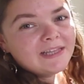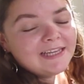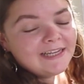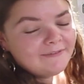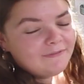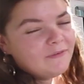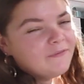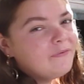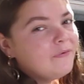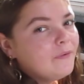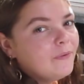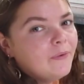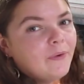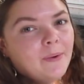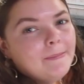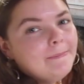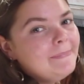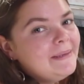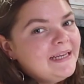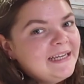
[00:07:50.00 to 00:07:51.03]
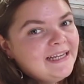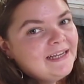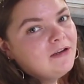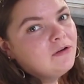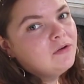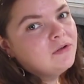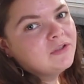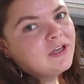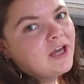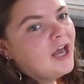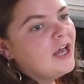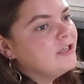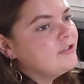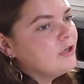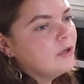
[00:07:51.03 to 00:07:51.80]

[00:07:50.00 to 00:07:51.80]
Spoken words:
leave it for a minute longer.